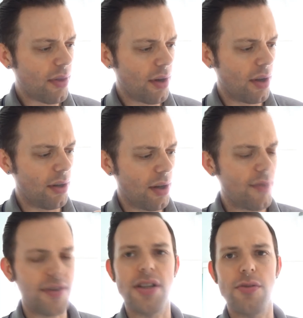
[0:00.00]
and
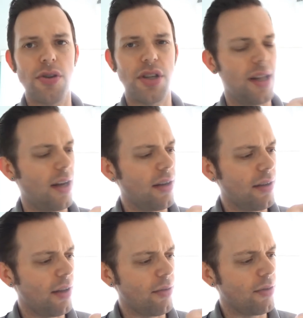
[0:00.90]
ever since watching that
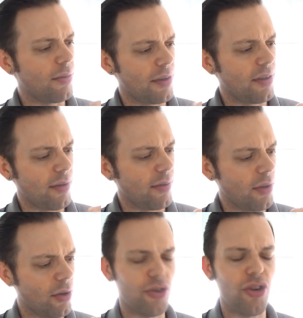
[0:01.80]
I thought to myself, I've
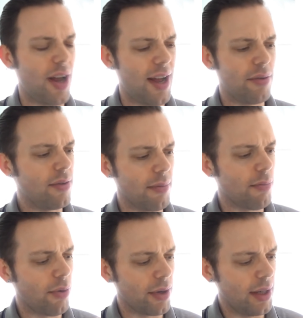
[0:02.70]
got to try it out at some
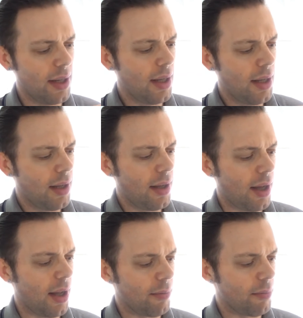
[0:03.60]
point.
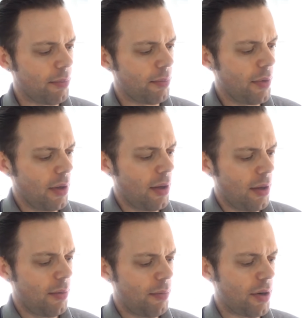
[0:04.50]

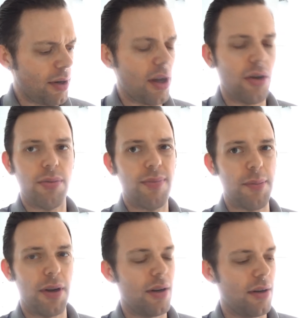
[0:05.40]
But I know in my
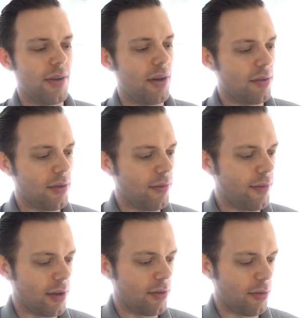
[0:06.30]
heart of hearts I've got
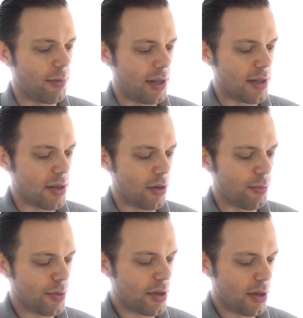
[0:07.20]
far too many
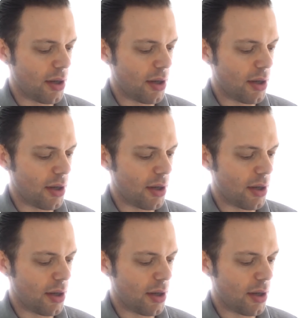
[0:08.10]
soaps